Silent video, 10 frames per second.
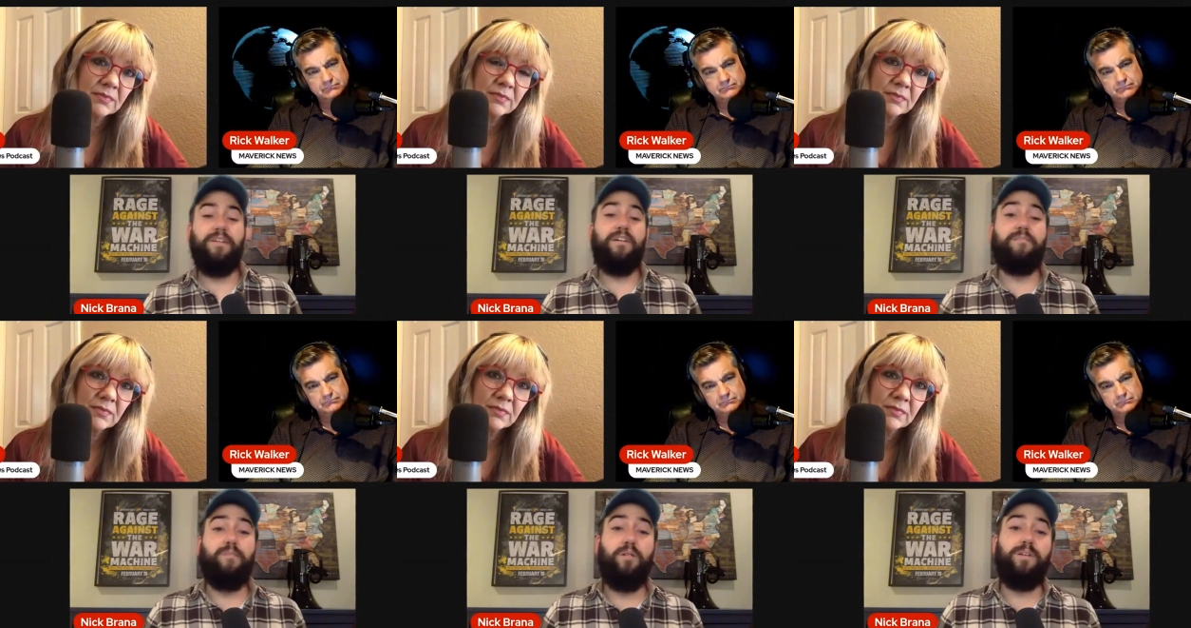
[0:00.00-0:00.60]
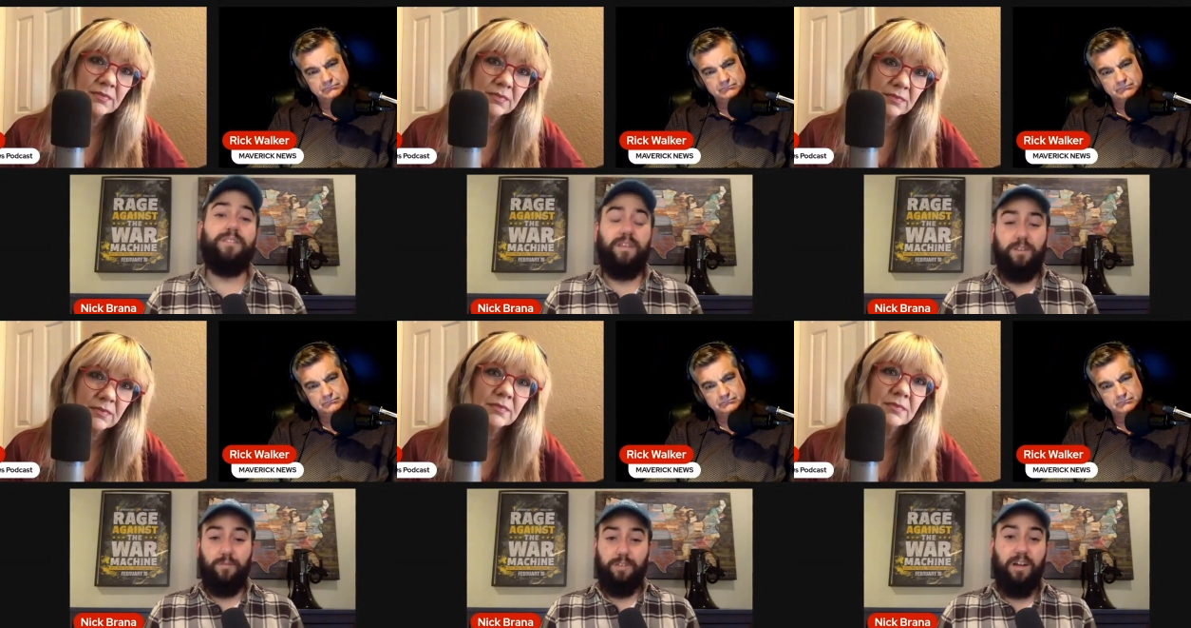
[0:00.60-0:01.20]
Speaker 1: very moment that
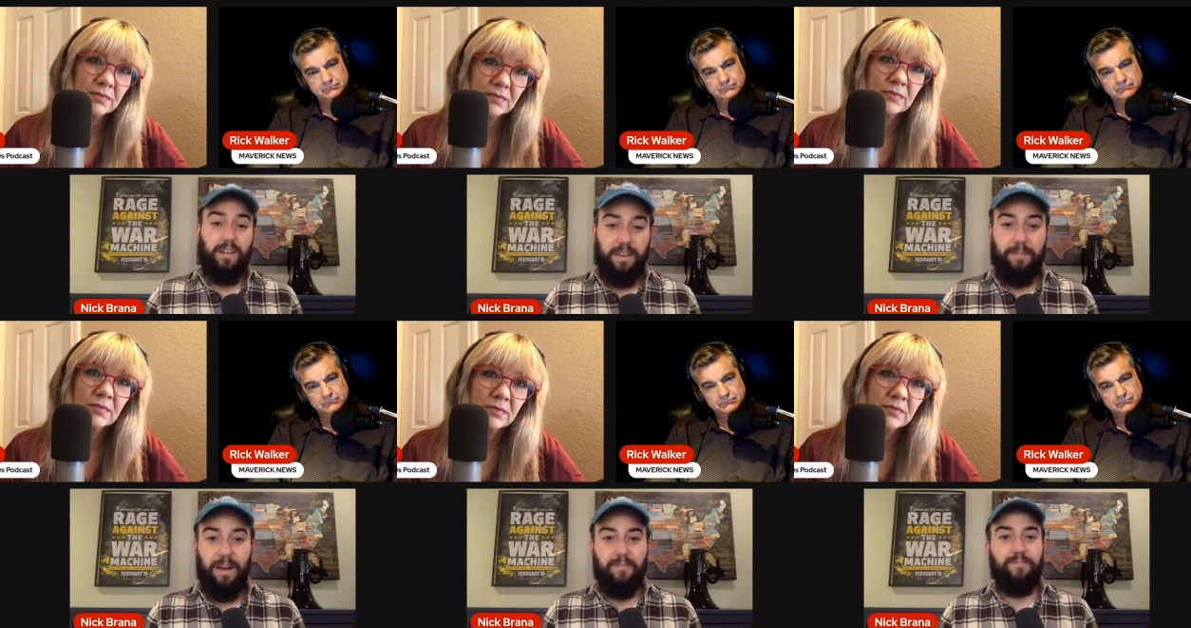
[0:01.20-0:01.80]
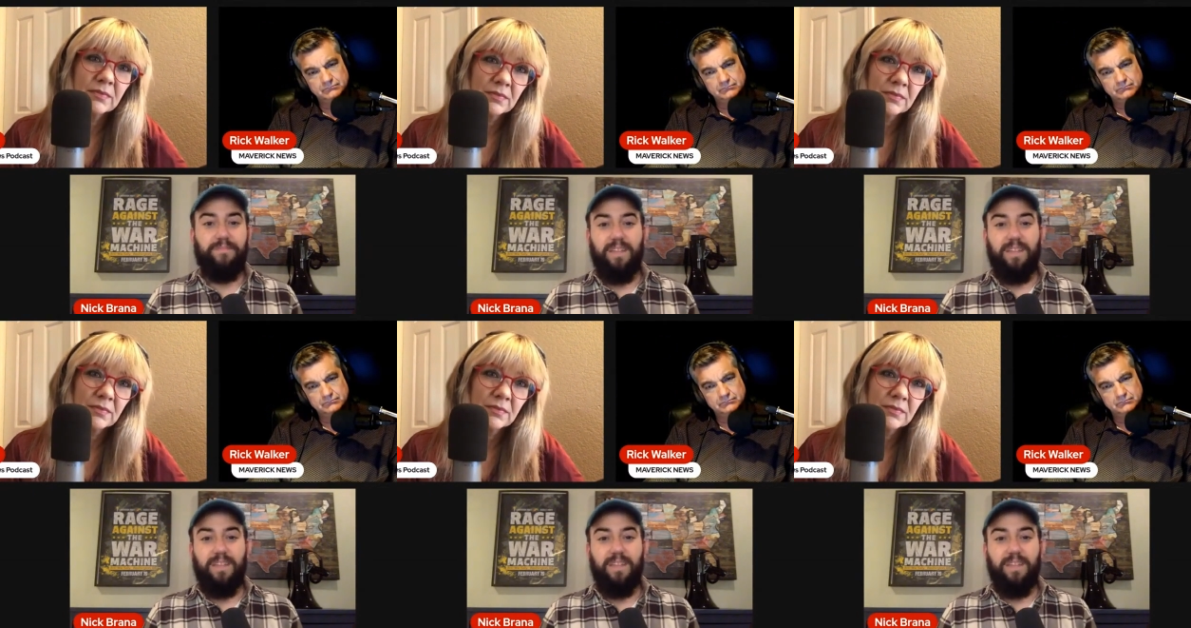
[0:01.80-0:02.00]
you were talking about.